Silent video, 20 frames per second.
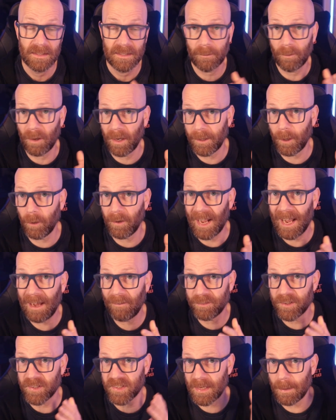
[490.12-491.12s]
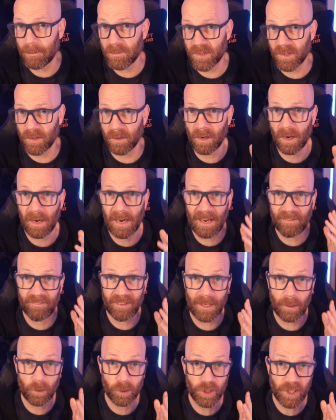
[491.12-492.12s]
Now, I don't have the Samsung, I have
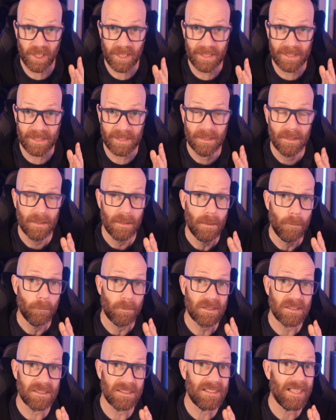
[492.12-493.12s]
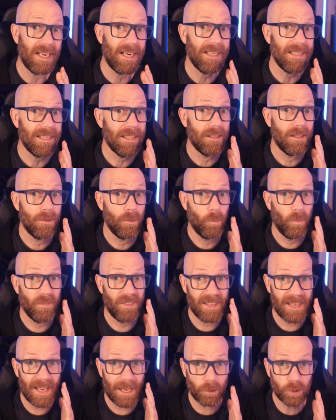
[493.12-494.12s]
an LG. But as I say, with
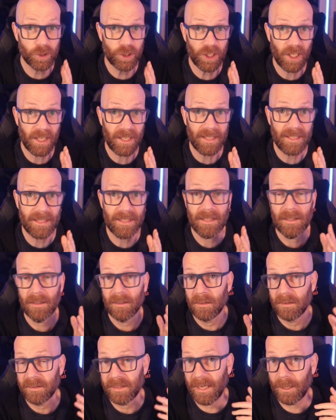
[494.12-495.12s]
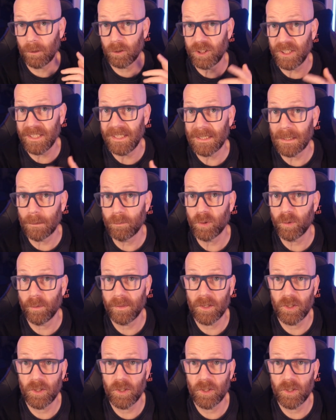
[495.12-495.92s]
the LG comes with